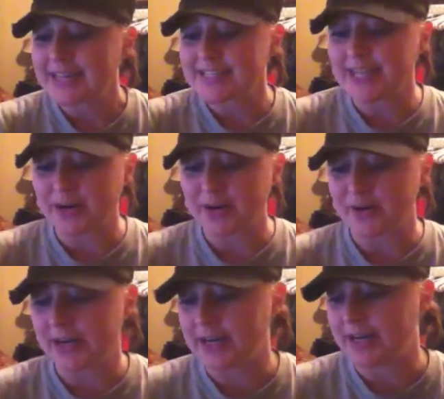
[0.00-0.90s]
So
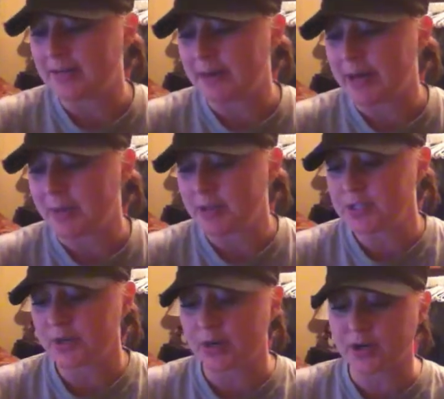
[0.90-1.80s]
I'm
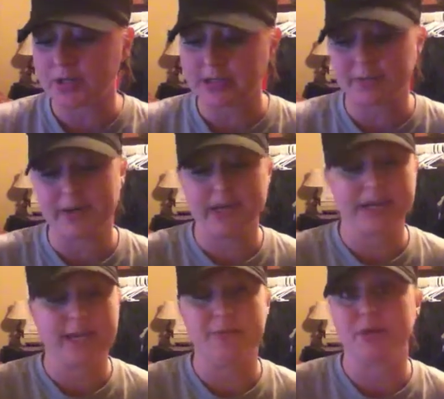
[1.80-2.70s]
also currently
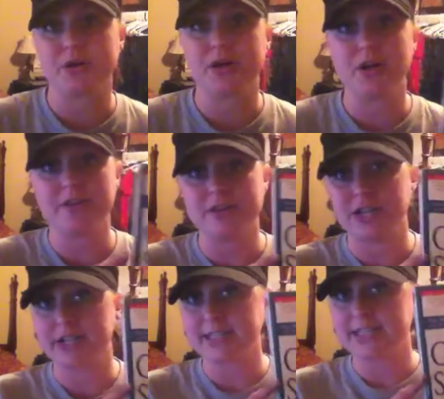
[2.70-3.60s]
reading a book called The
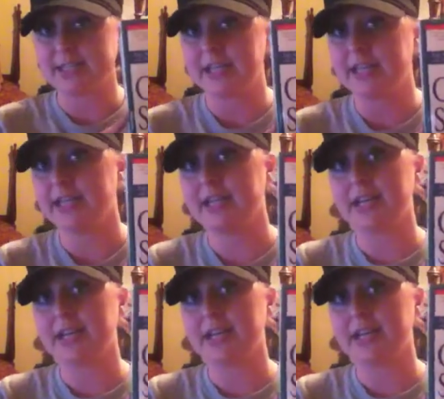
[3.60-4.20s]
China Study.